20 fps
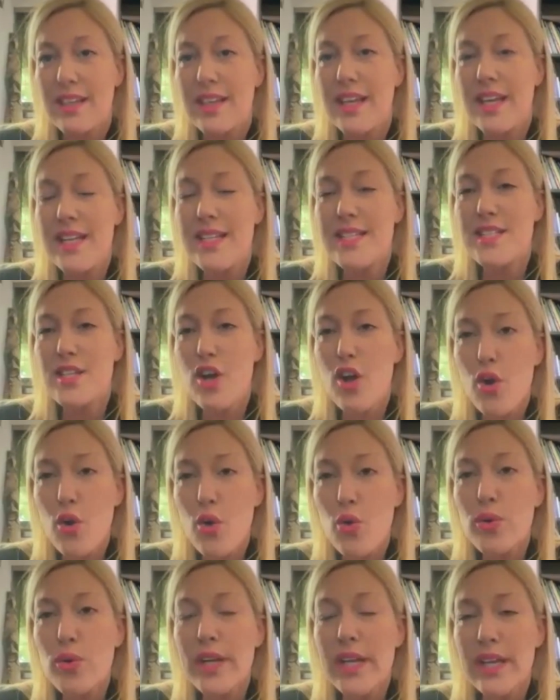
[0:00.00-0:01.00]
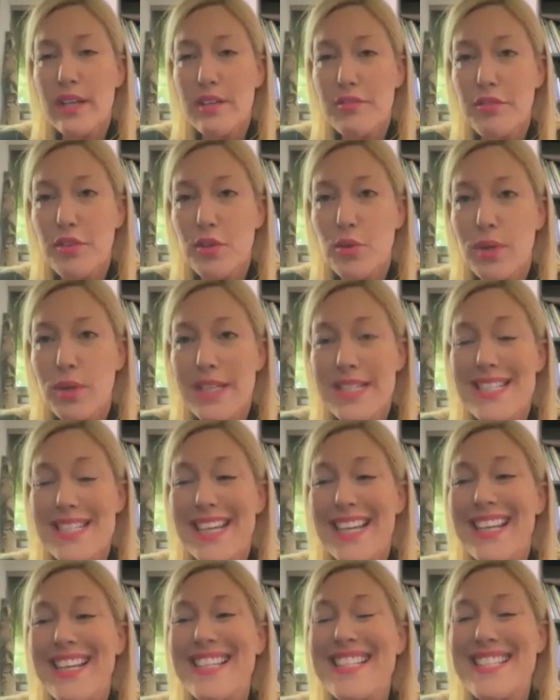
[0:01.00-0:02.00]
its own influence
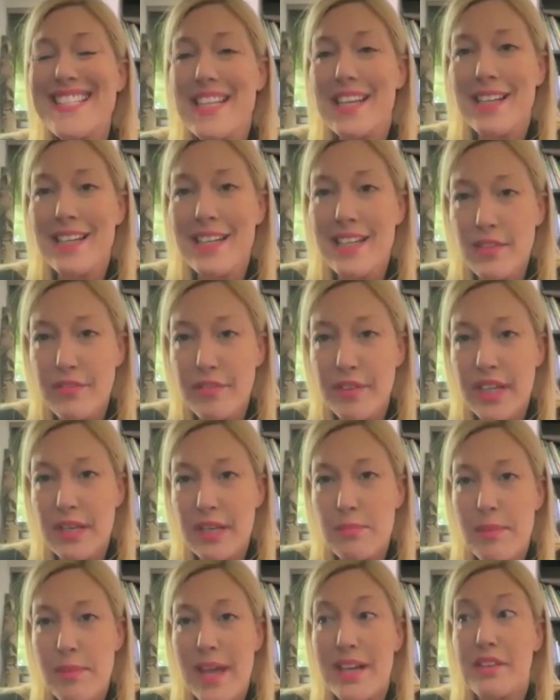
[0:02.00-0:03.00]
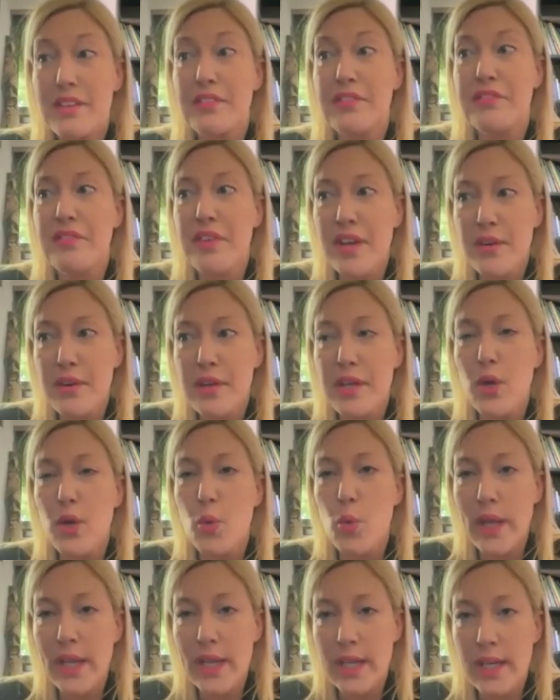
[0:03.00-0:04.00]
in a significant manner very
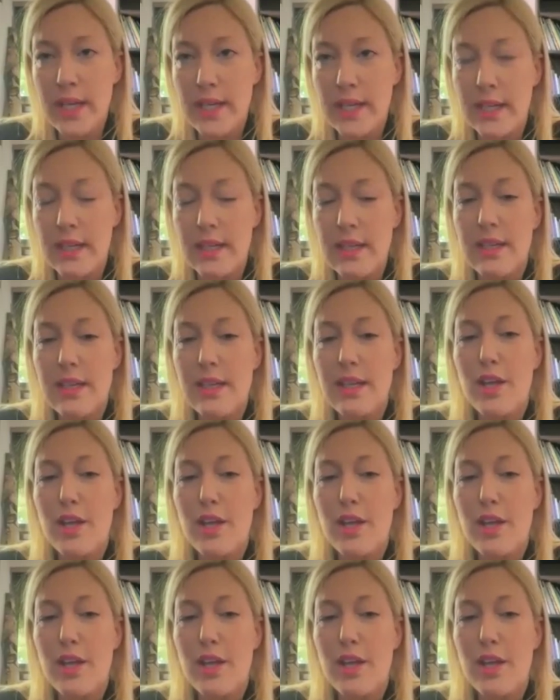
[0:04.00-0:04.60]
quickly,